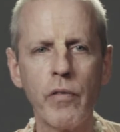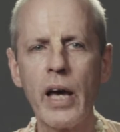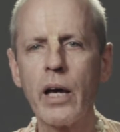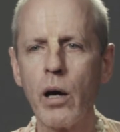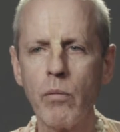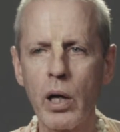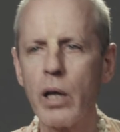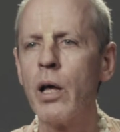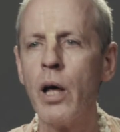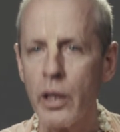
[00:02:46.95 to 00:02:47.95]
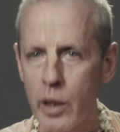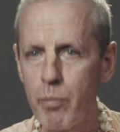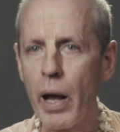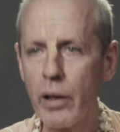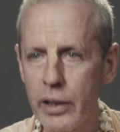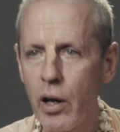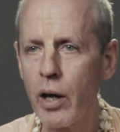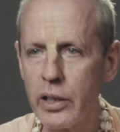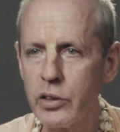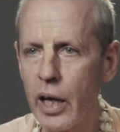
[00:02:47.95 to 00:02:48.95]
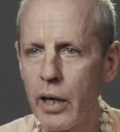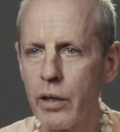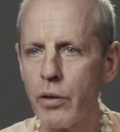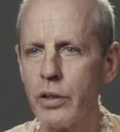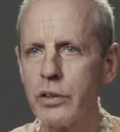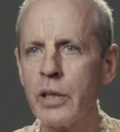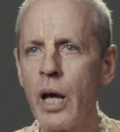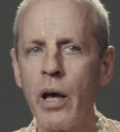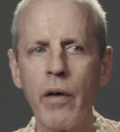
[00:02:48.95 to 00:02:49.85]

vegam, the belly, tongue, and genitals,